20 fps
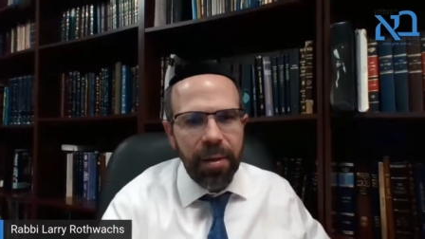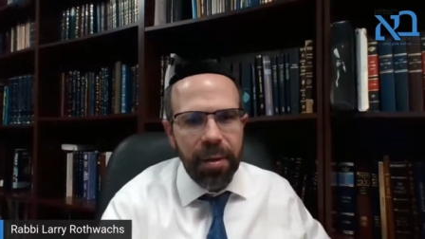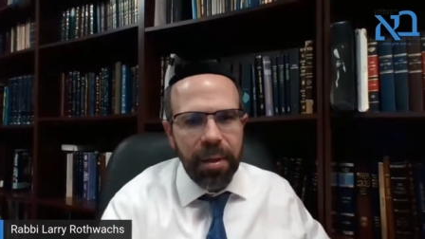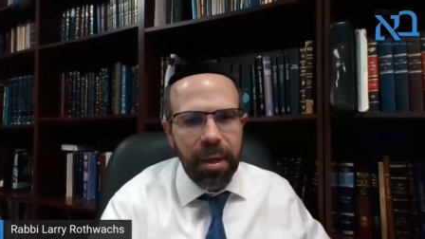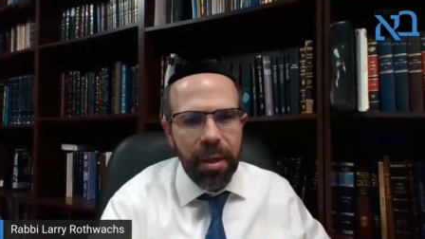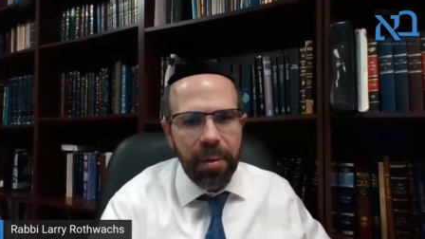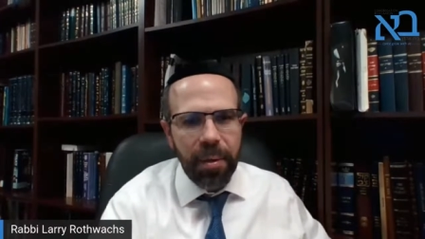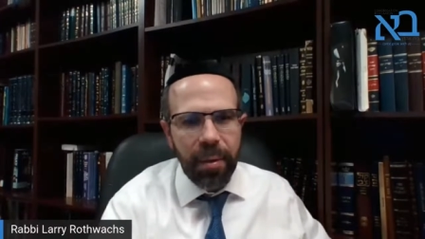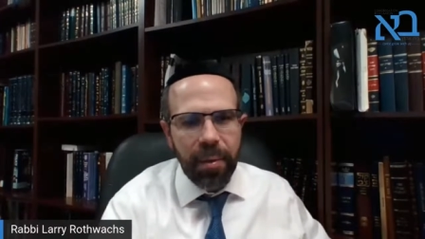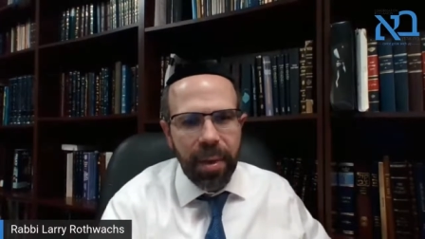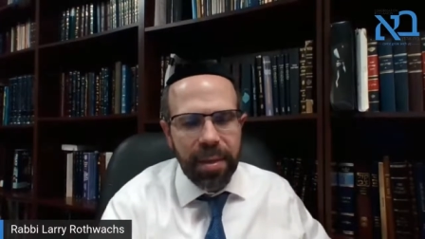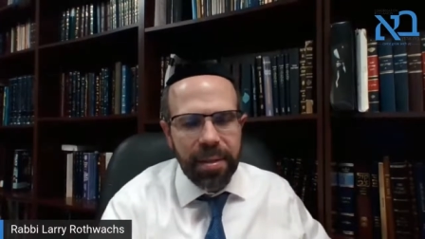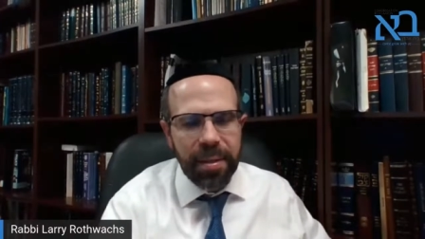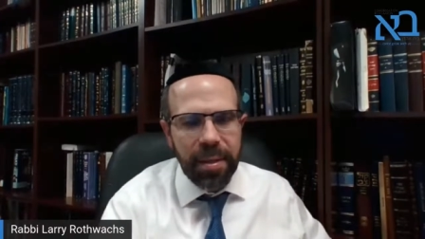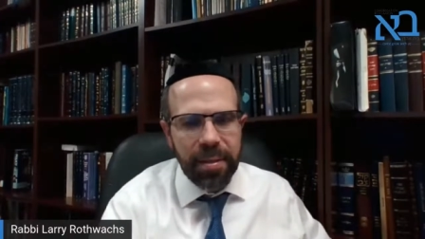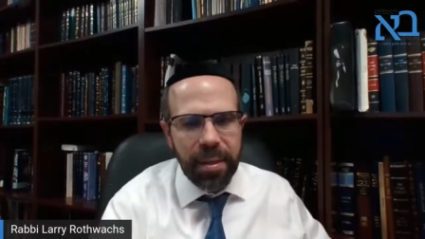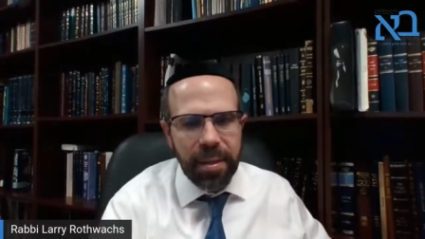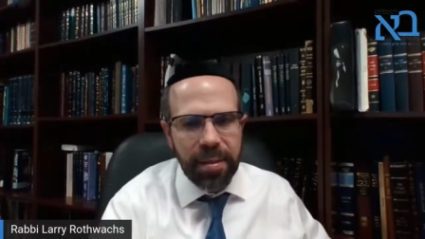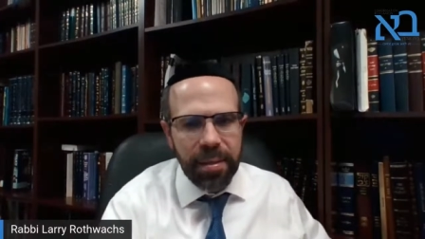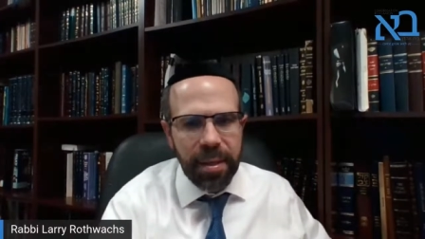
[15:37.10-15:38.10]
Yira,
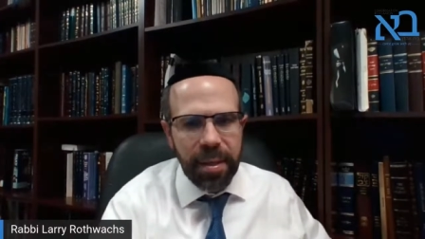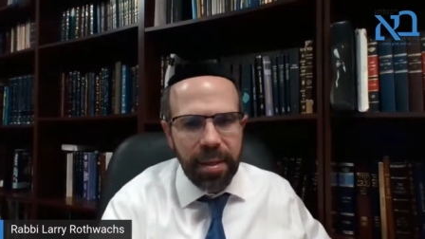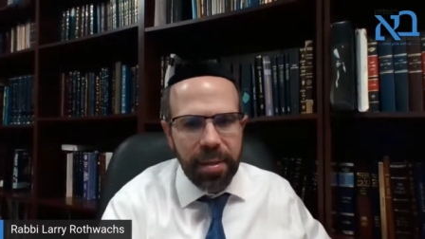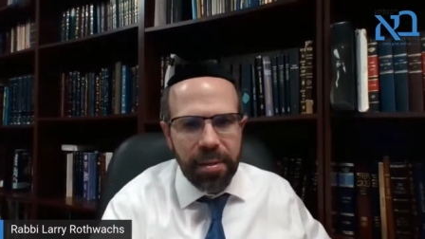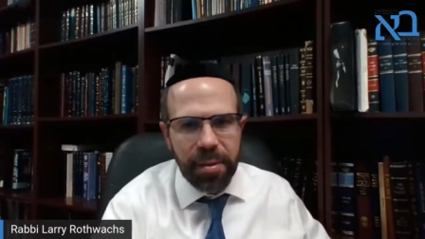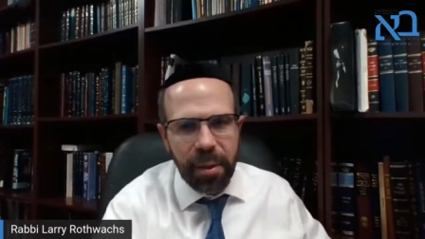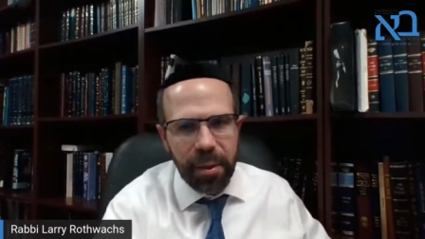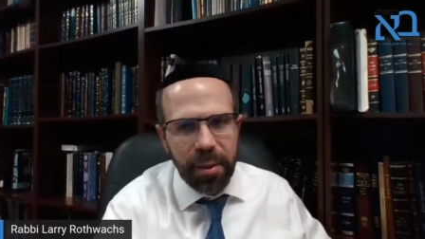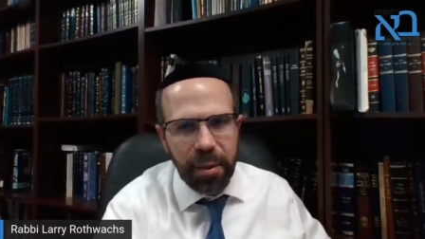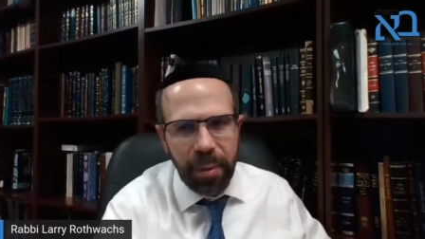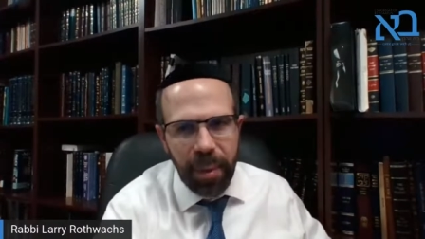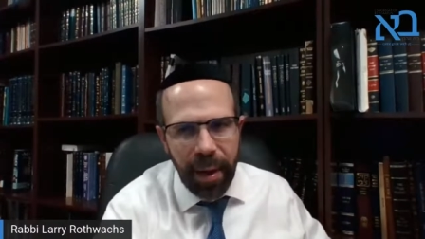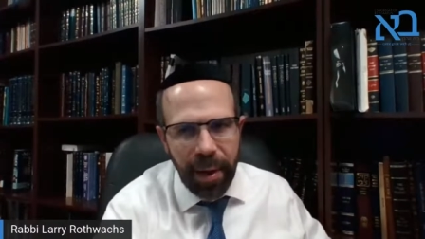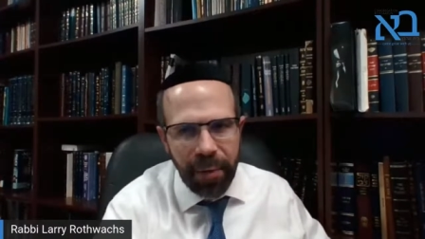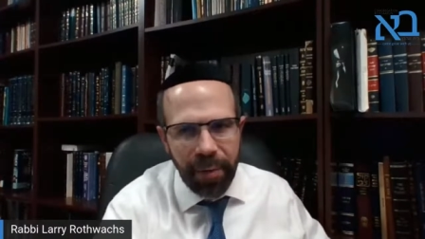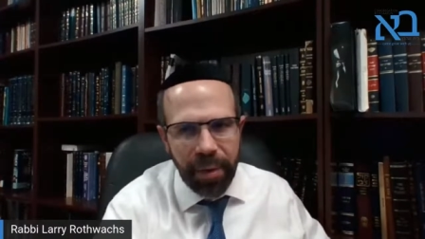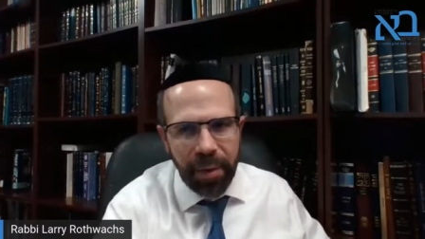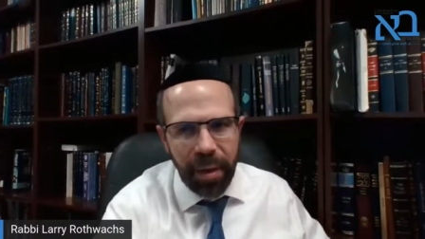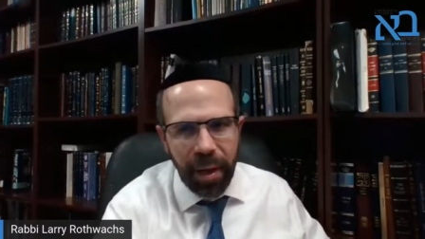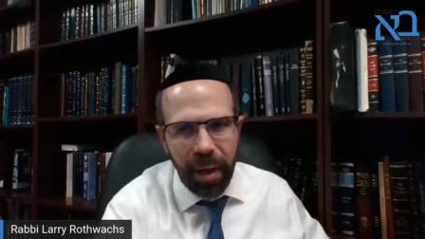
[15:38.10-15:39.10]
Reses, and Ziyah. So too,
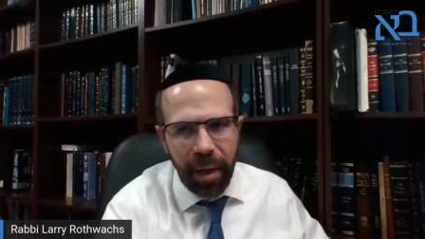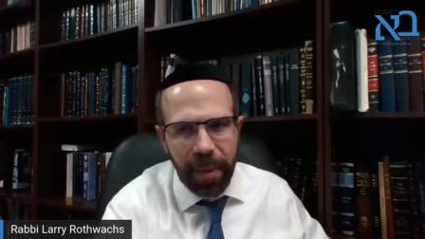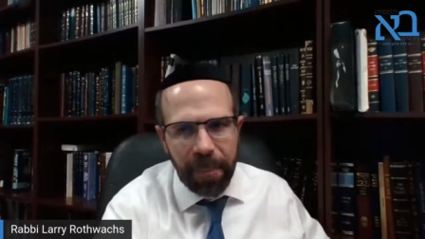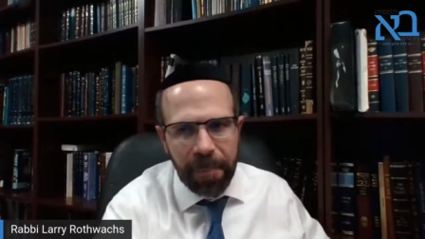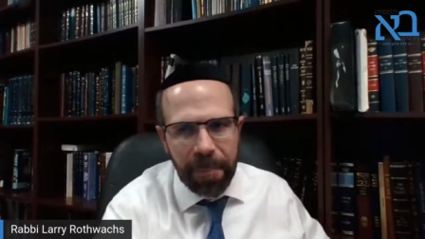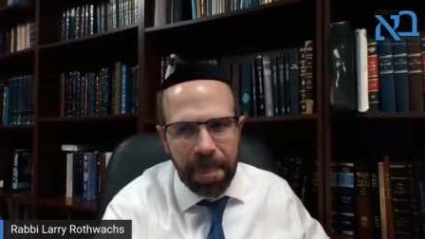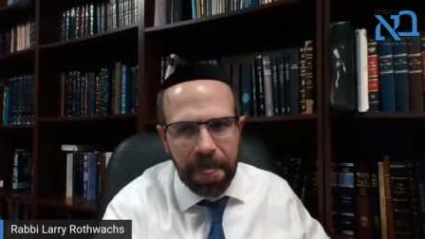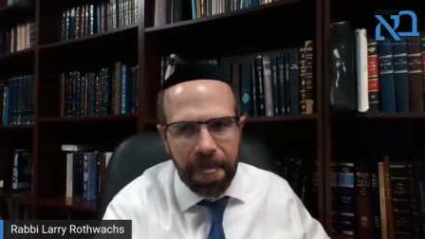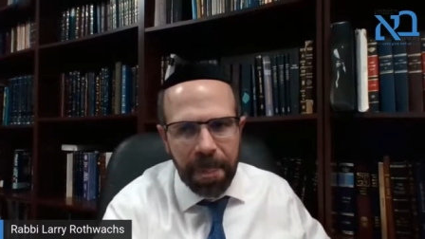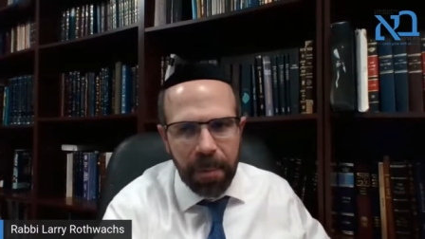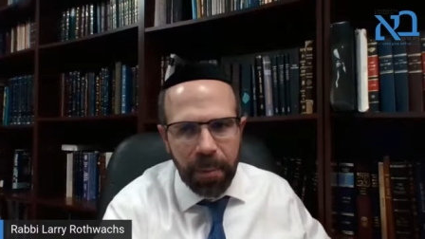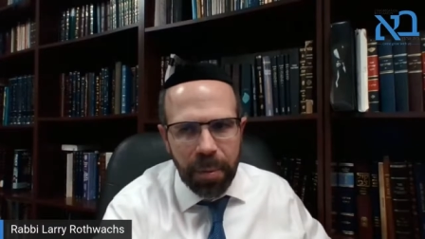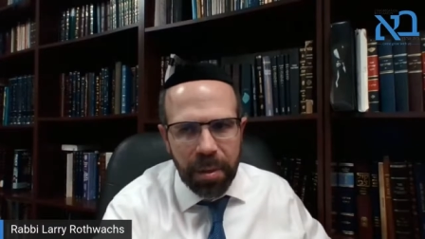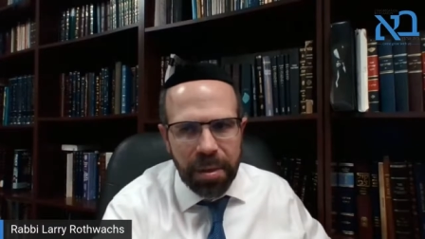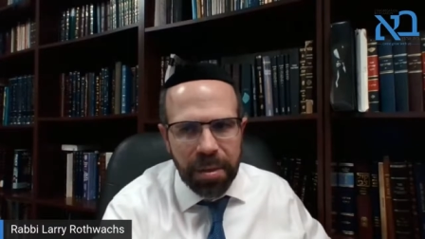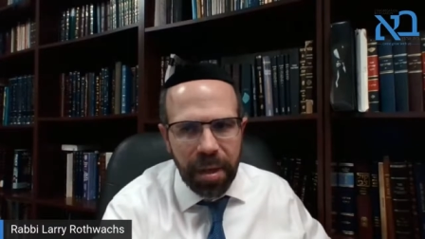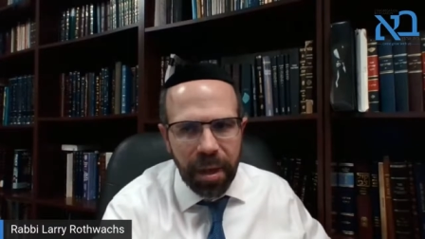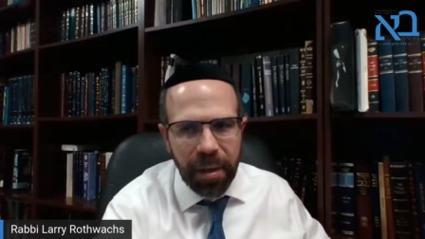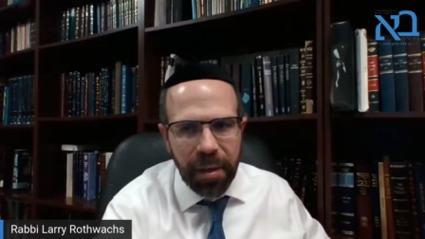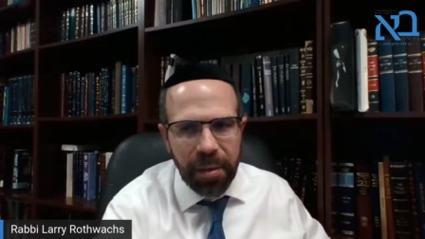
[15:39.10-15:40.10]
every time we
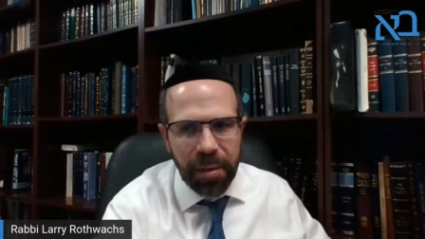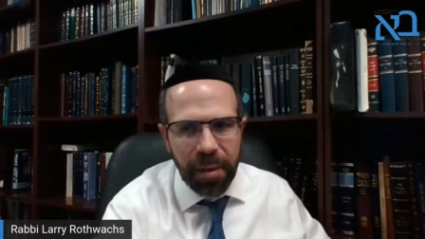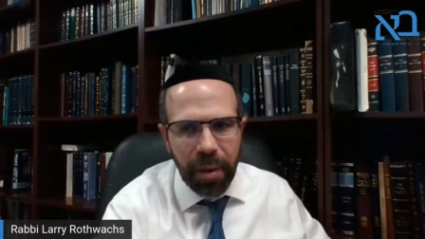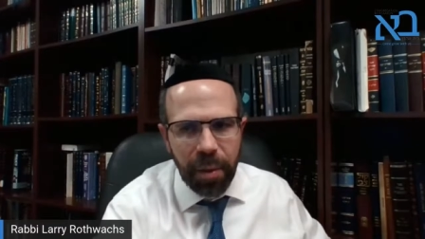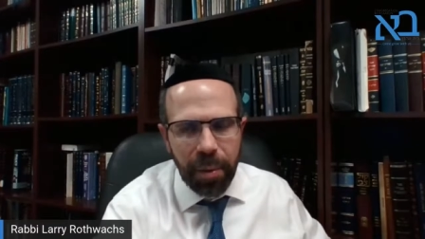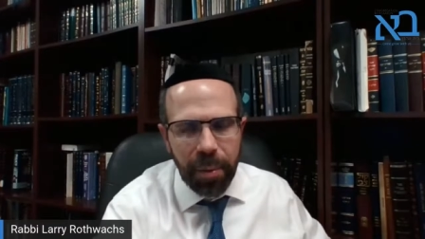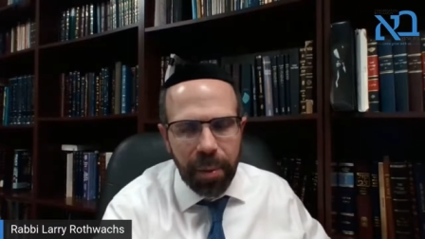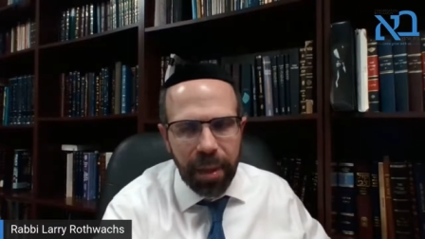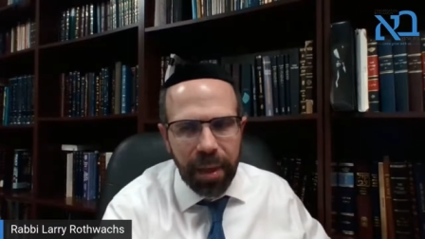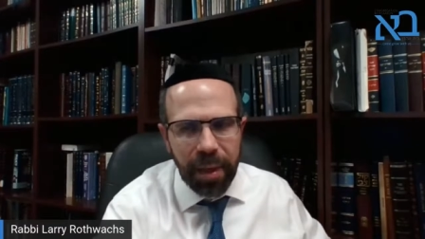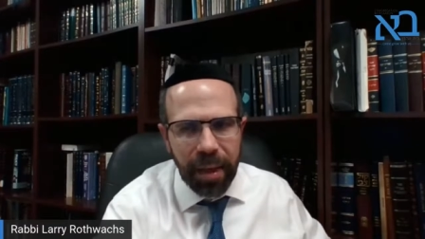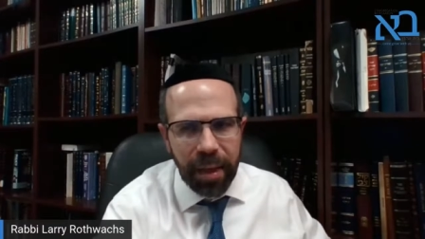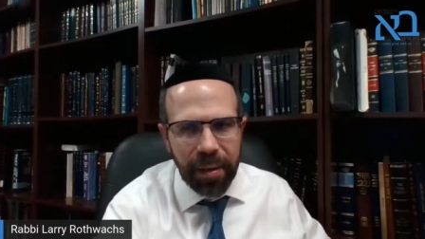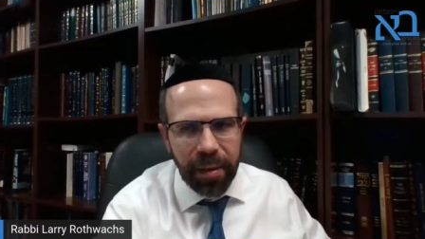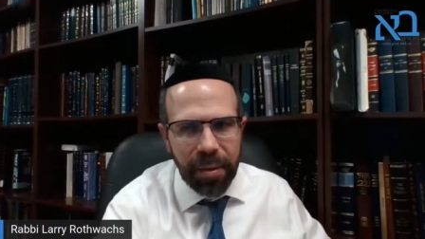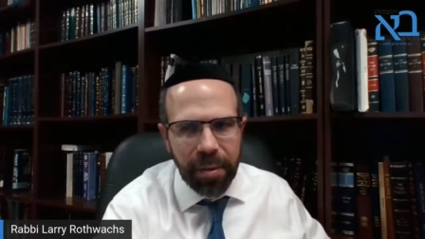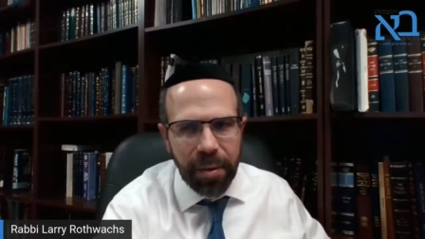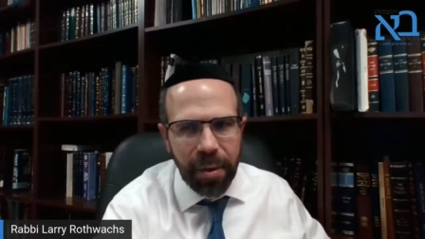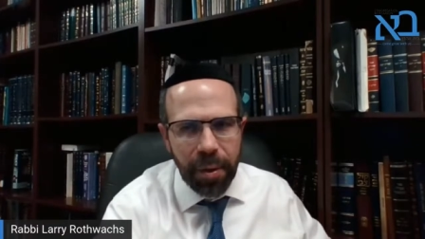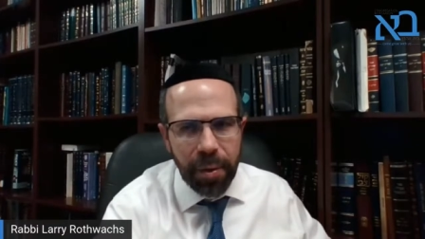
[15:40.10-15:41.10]
study Torah, we connect
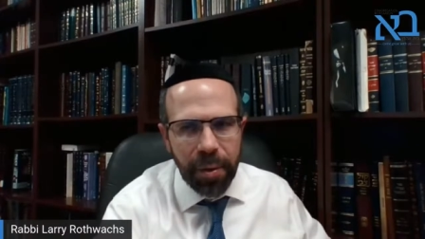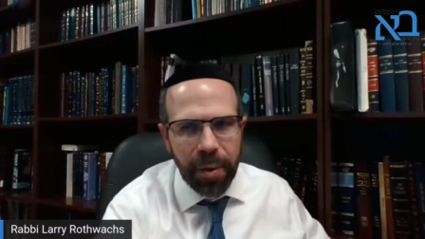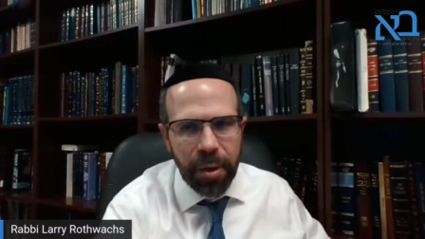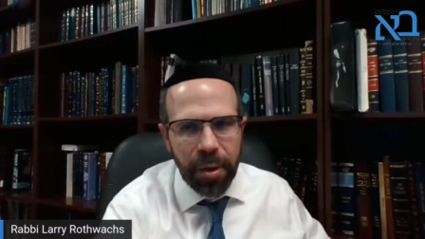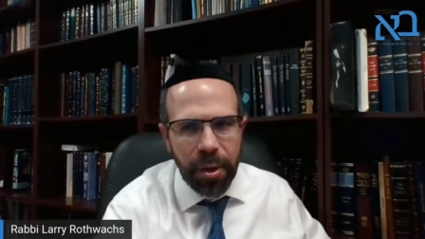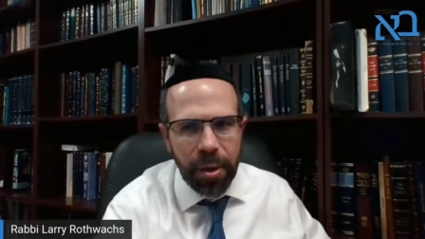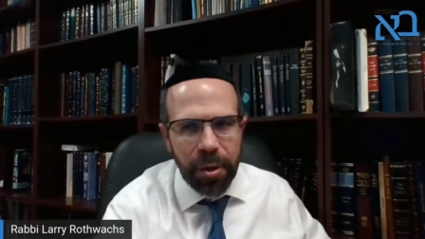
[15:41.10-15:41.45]
to Torah,